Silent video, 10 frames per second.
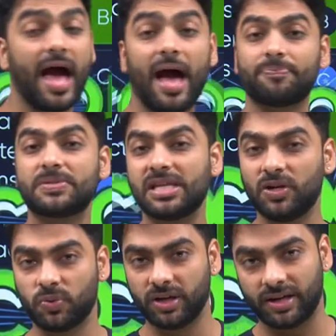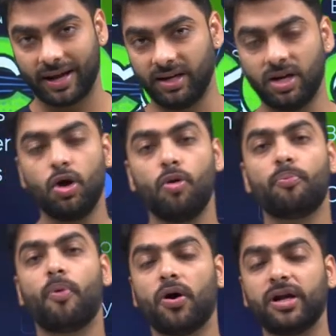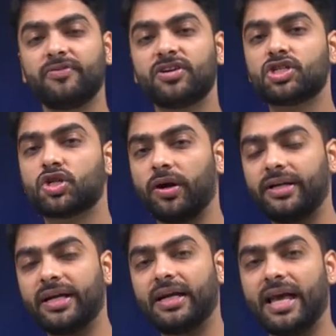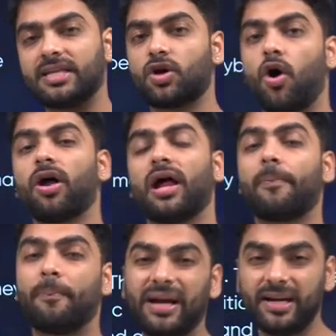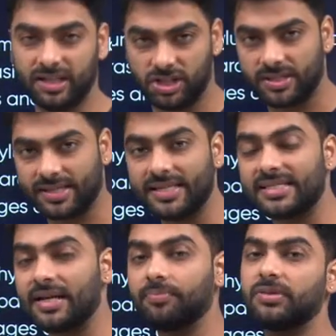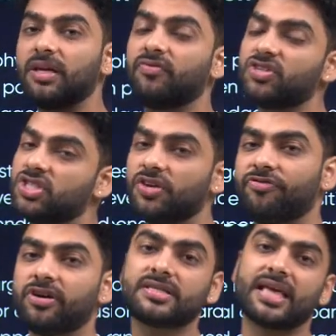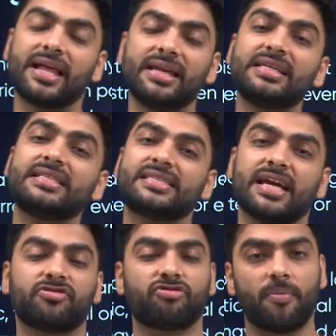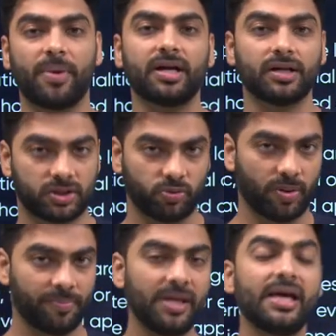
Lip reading: Absolutely right. Body with jointed legs or appendages is something which differs an insect from an earthworm.